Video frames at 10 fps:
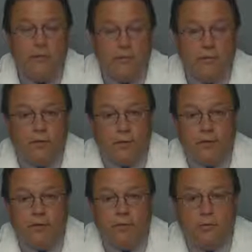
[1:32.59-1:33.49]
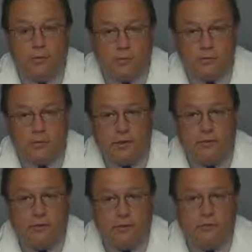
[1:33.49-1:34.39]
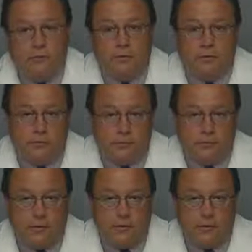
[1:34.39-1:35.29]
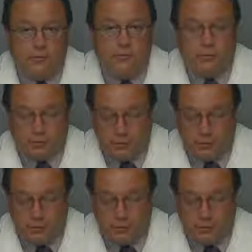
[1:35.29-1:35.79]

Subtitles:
And finally, we will discuss how to deliver Smart Moves to your